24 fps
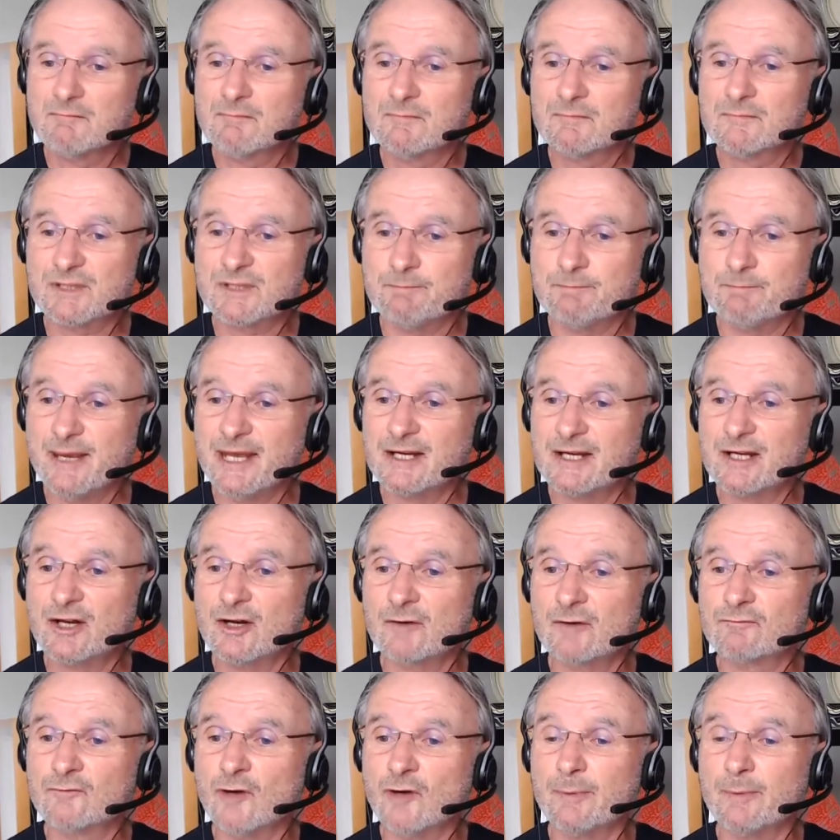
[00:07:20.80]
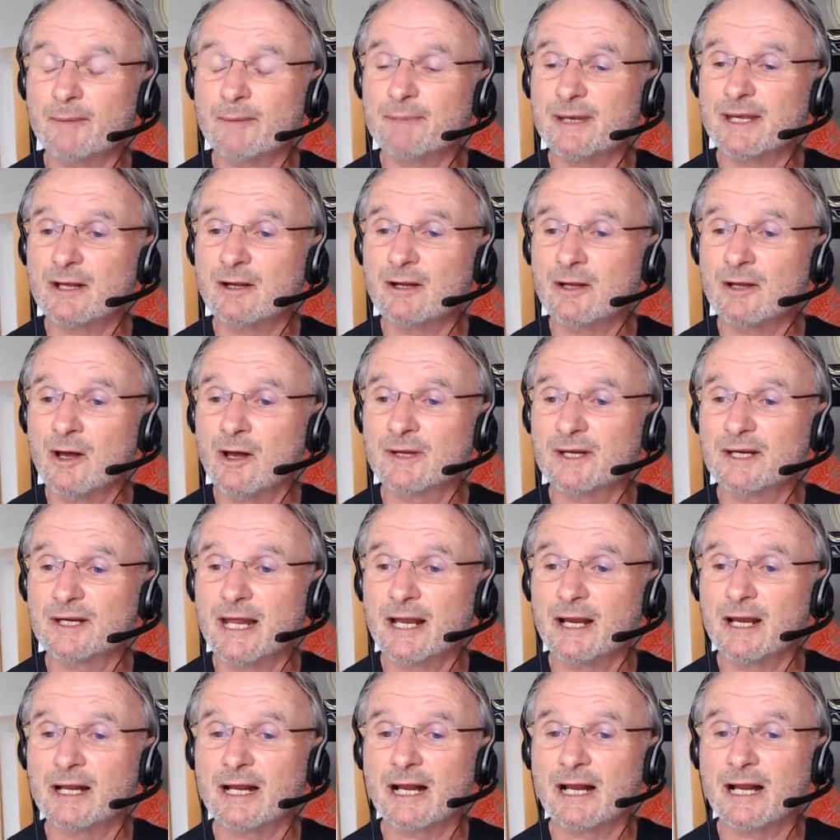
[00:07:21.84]
depended on Robert Beaglehole and
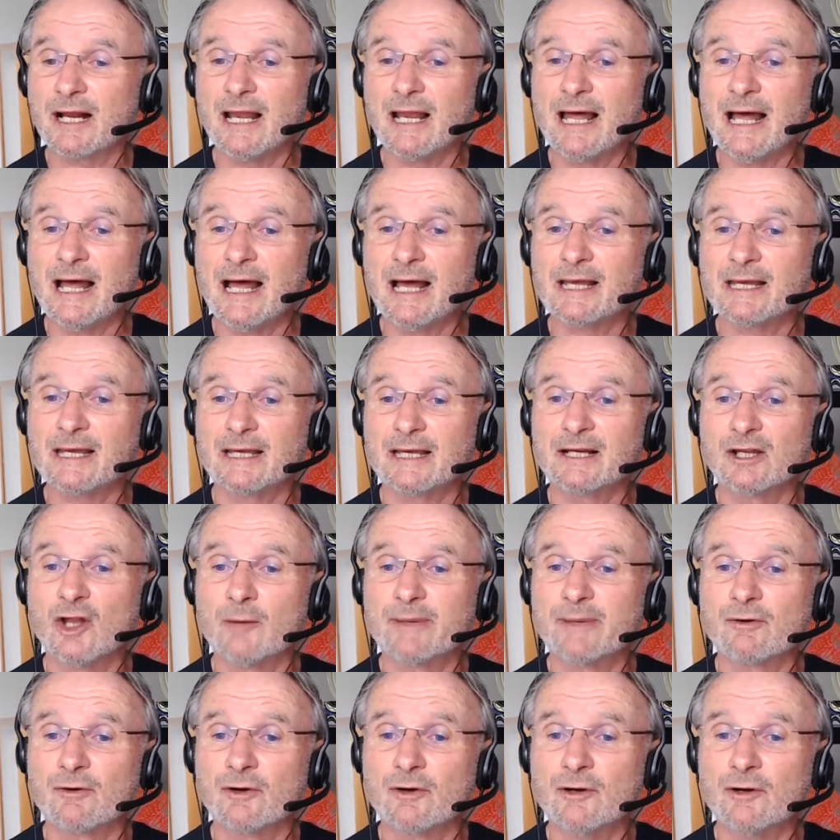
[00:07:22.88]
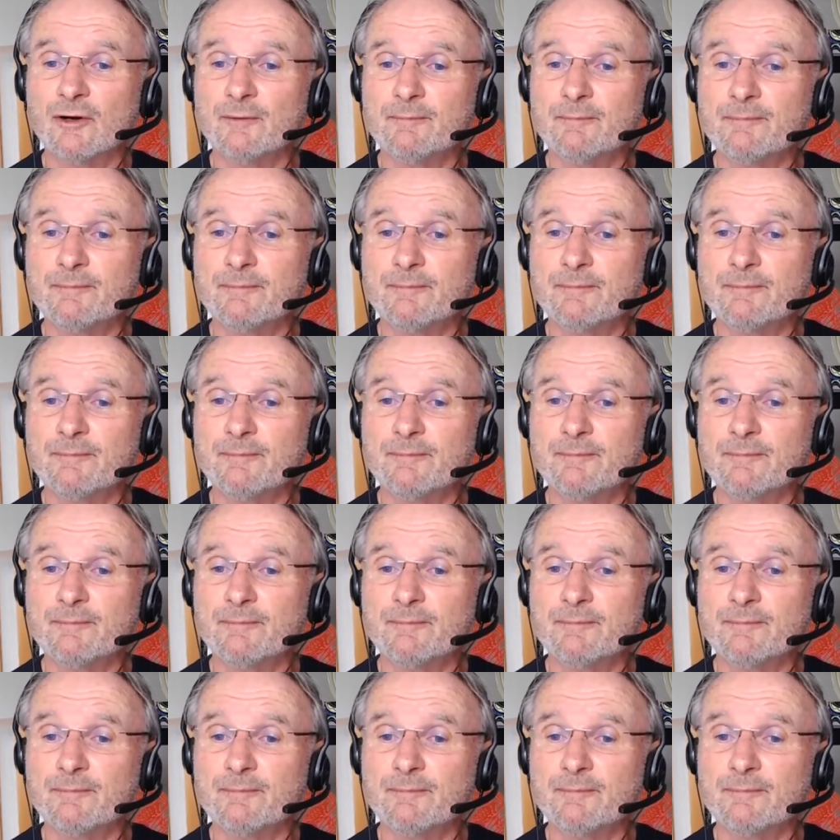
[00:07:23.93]
Helen Clark and a lobby group.